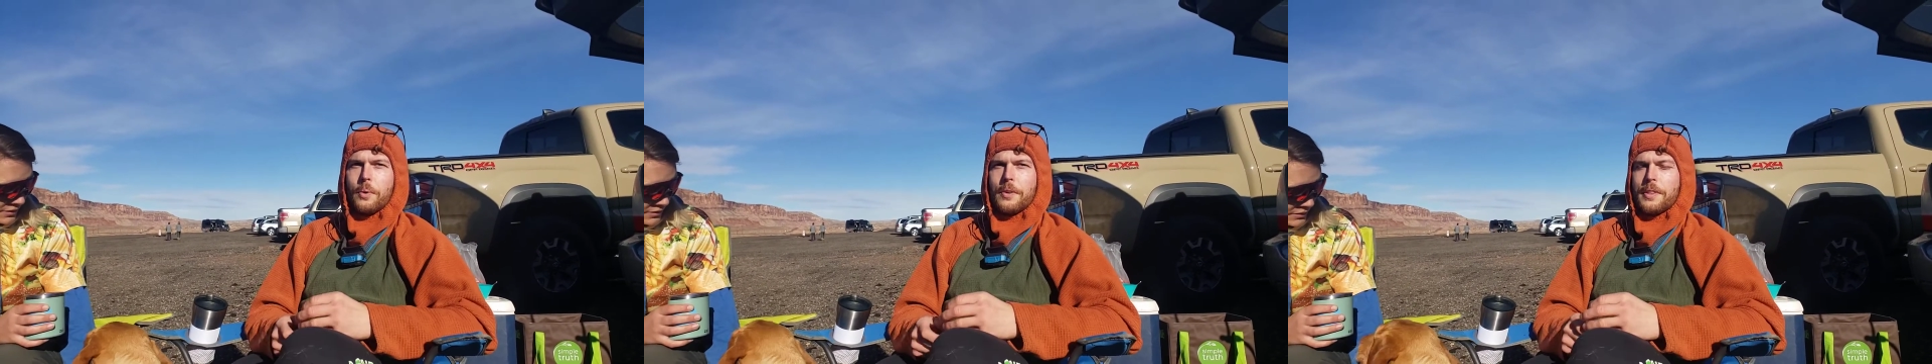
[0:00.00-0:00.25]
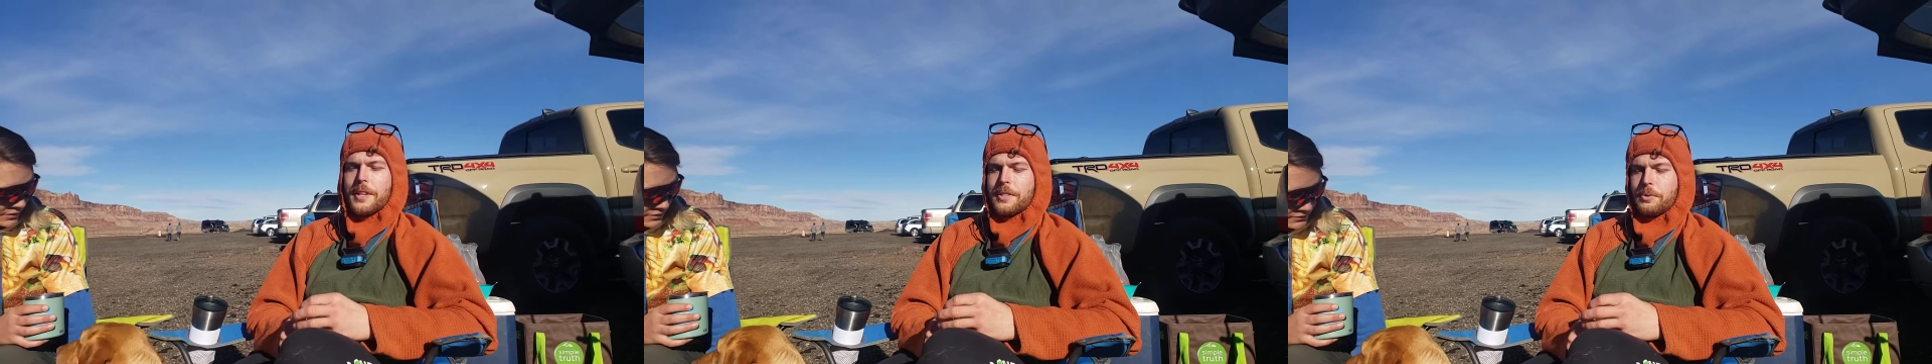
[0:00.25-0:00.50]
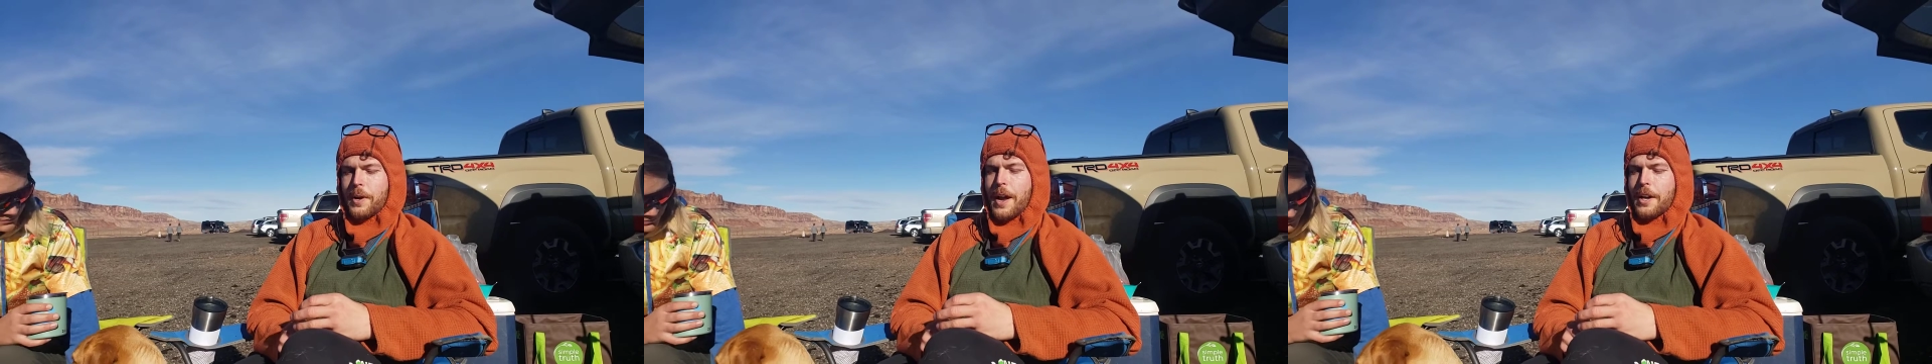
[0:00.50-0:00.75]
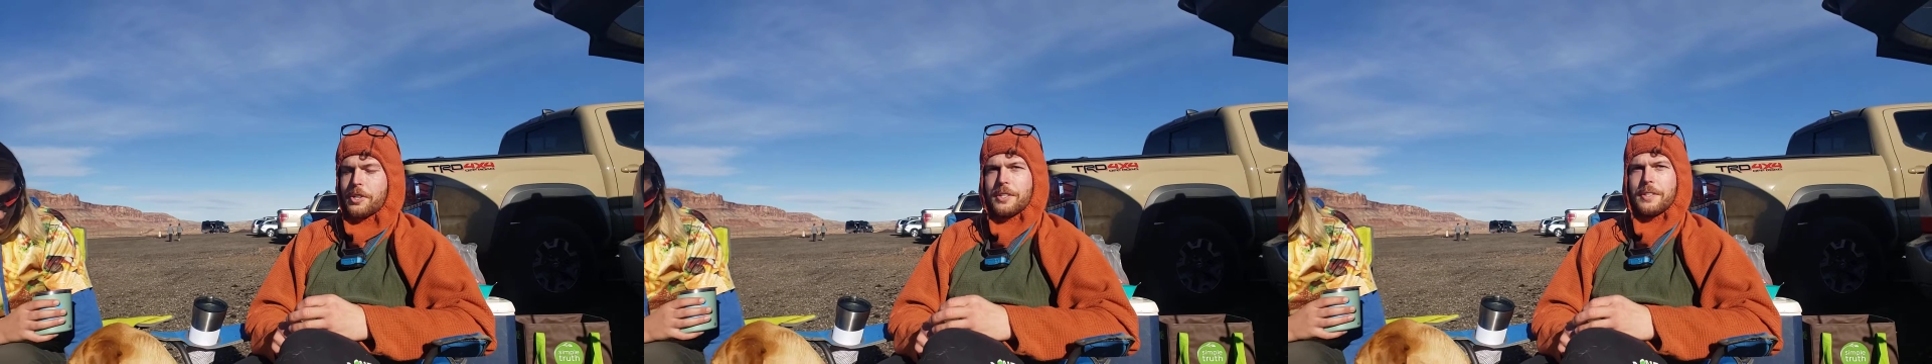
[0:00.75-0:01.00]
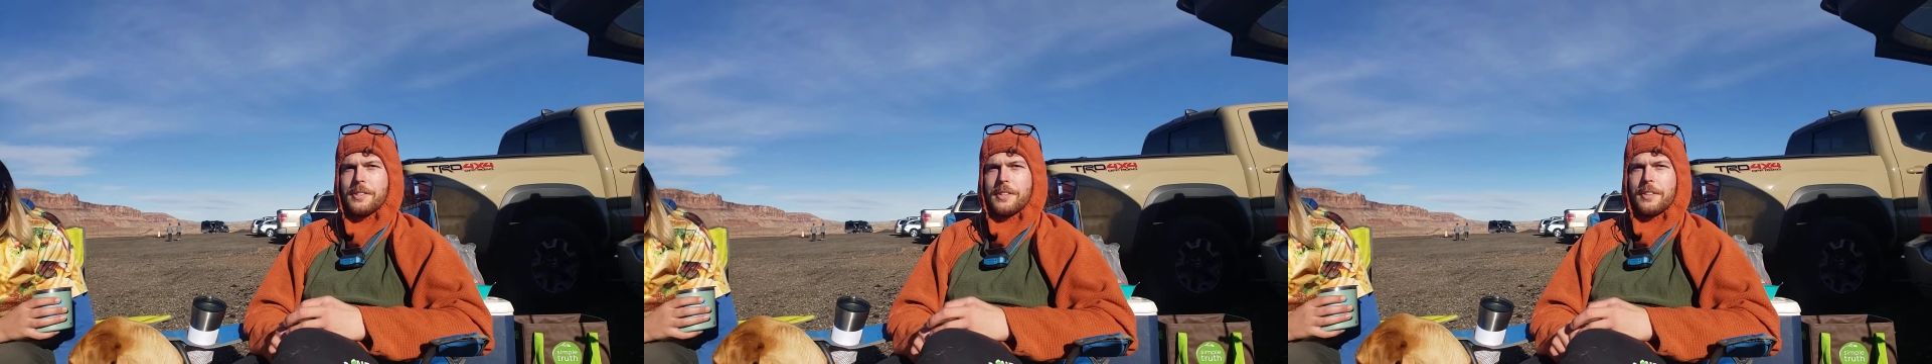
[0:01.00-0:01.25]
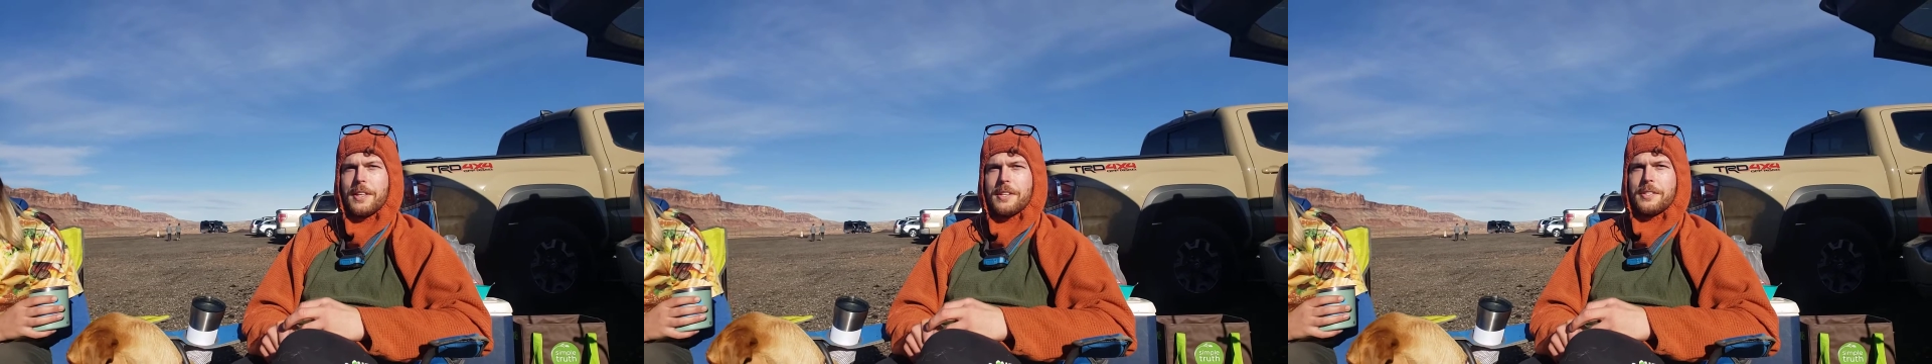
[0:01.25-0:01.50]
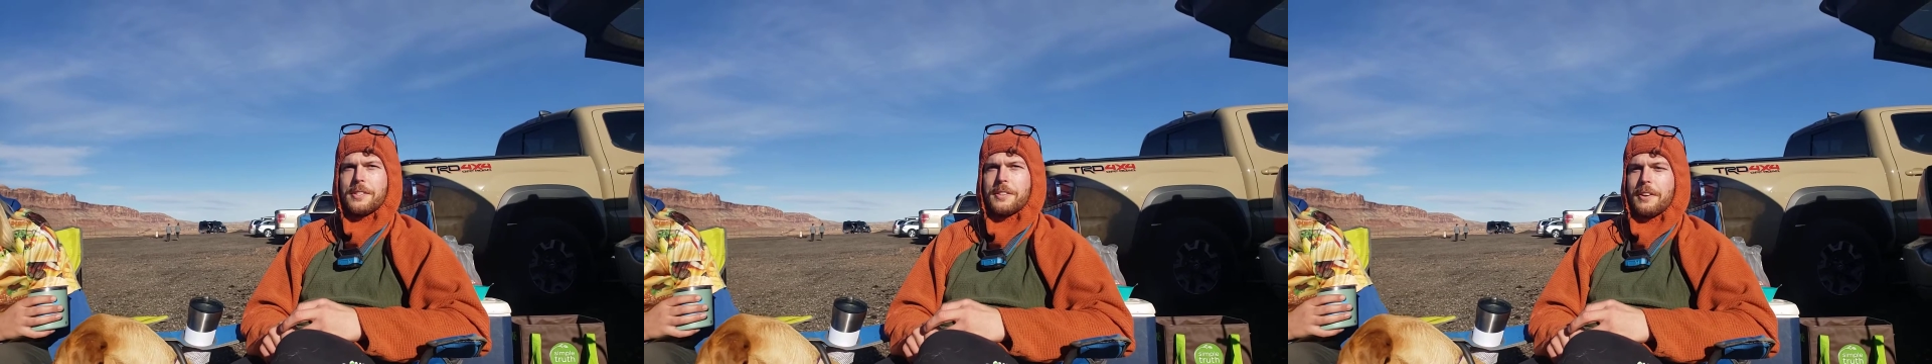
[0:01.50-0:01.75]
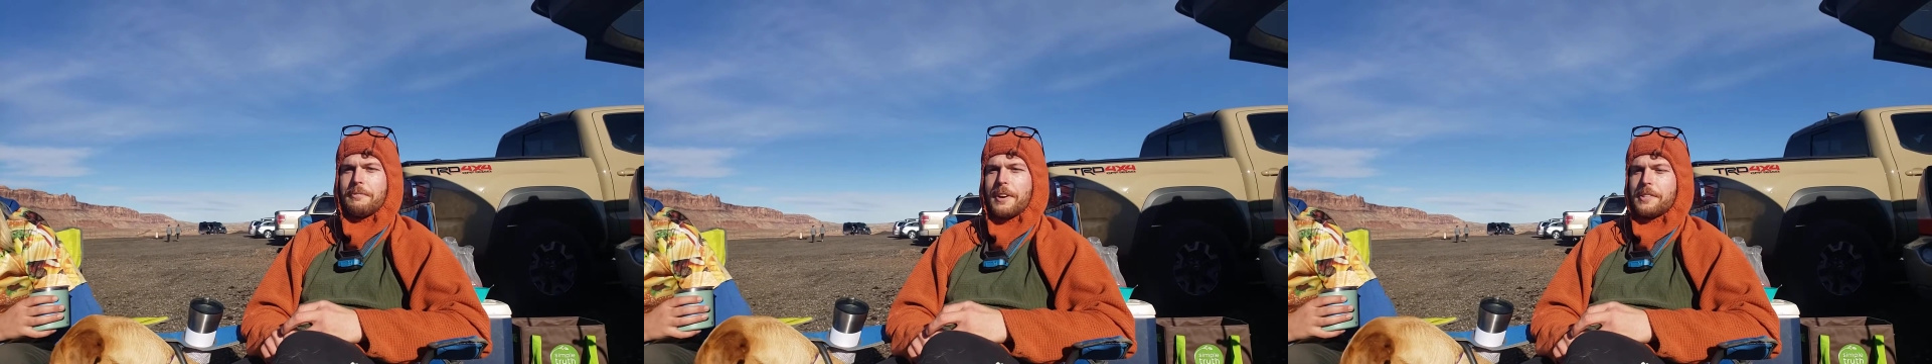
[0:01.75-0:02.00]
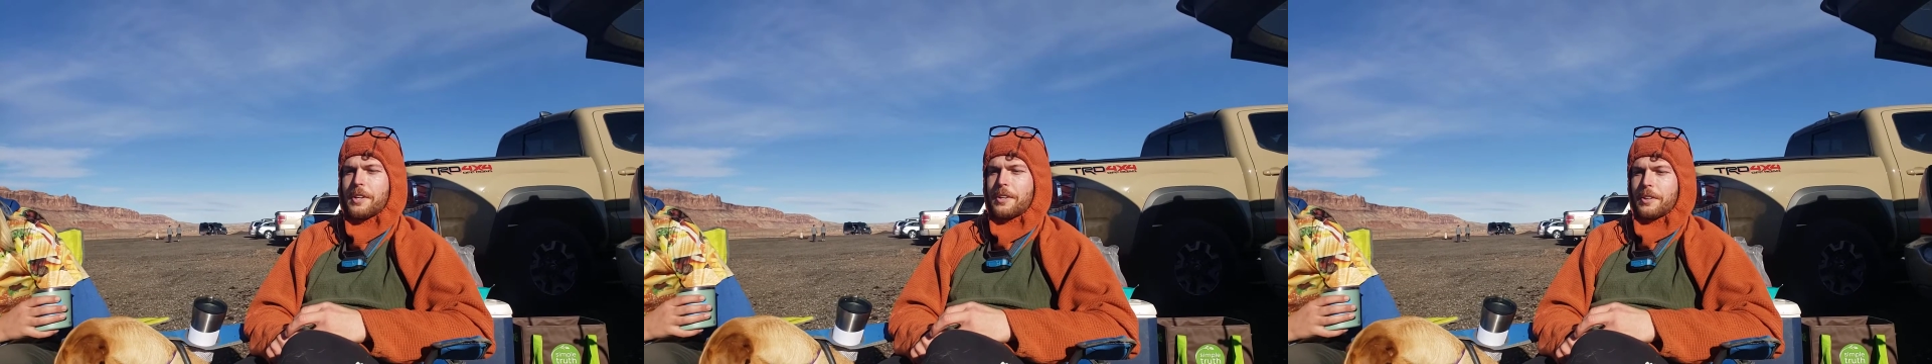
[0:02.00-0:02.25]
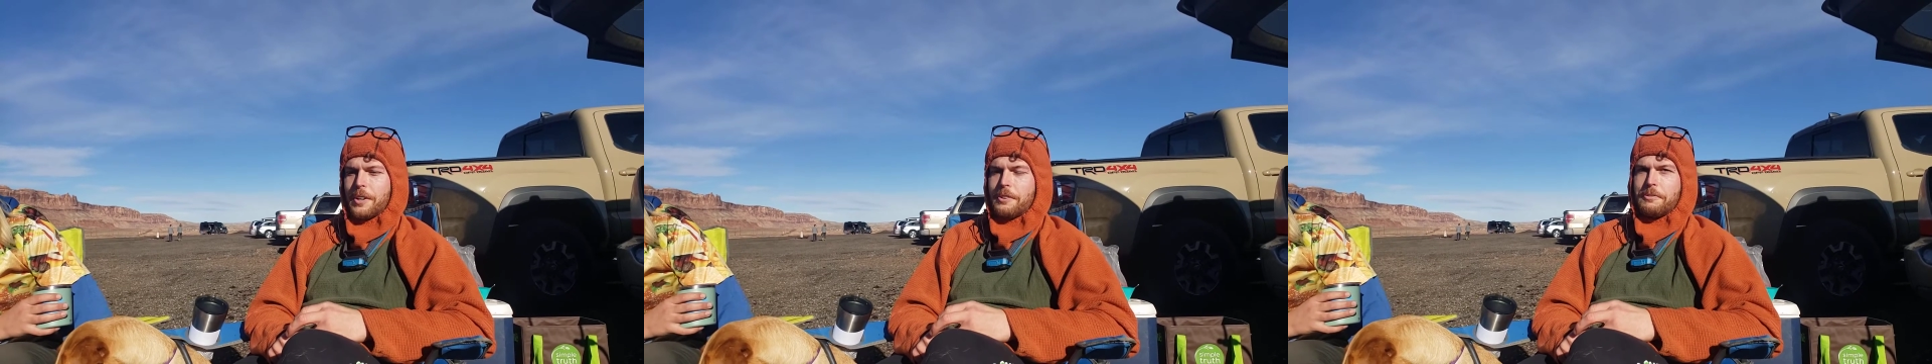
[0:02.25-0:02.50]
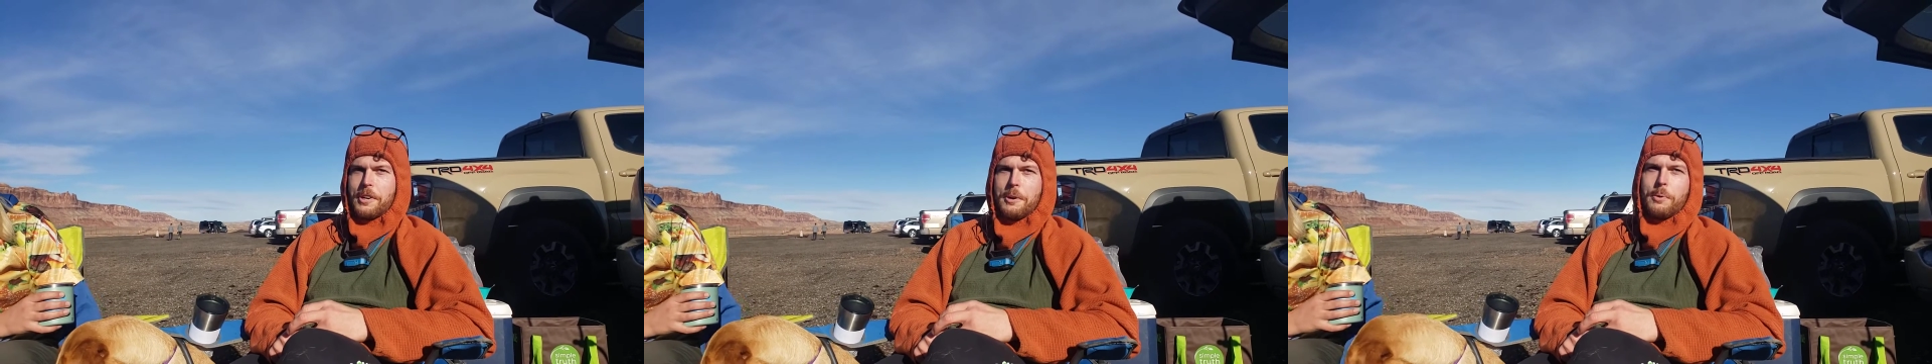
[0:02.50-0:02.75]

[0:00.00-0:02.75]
these reactions and these events could occur from,